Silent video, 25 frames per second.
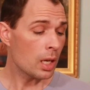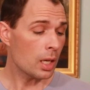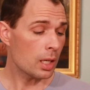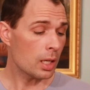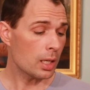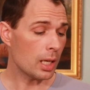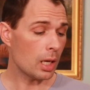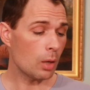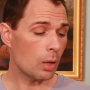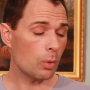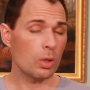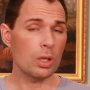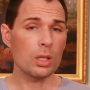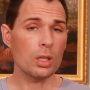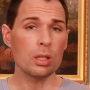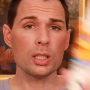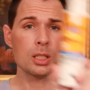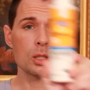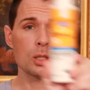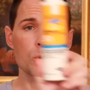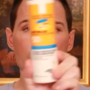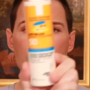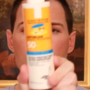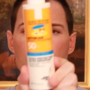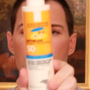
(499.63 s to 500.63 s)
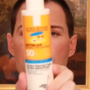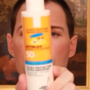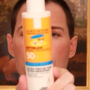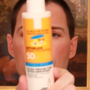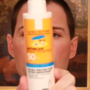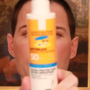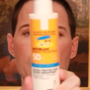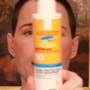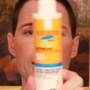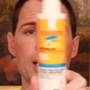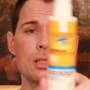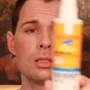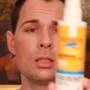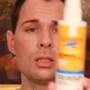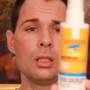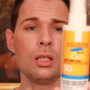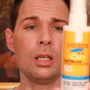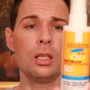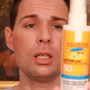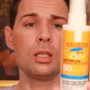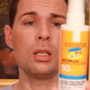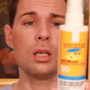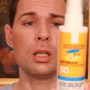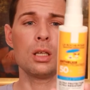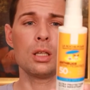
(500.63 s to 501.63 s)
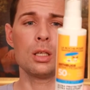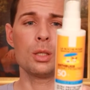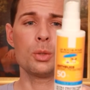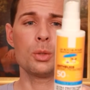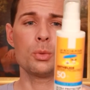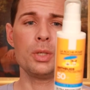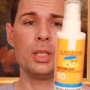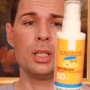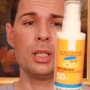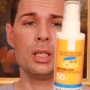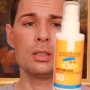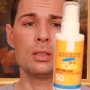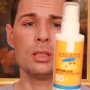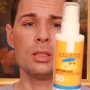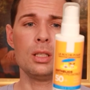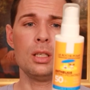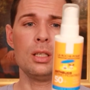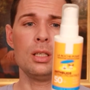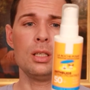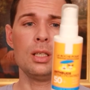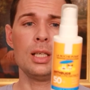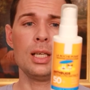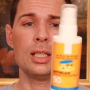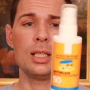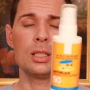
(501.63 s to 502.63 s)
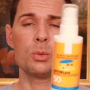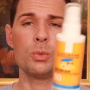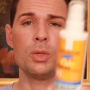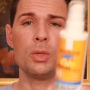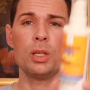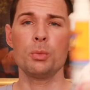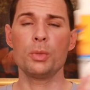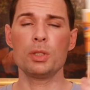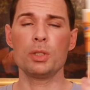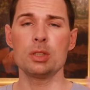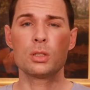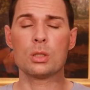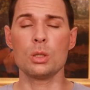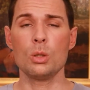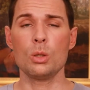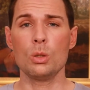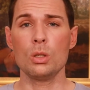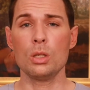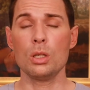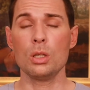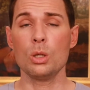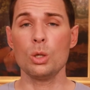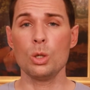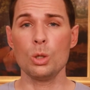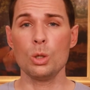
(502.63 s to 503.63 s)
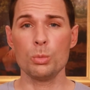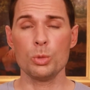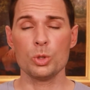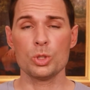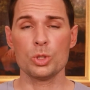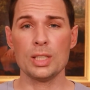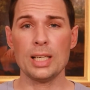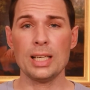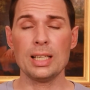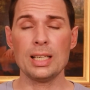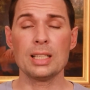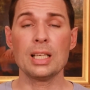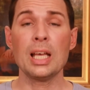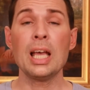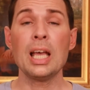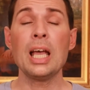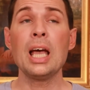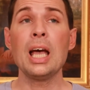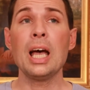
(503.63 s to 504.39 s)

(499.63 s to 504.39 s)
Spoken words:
Now this one here has another ingredient in it as well, which is called a homosalate,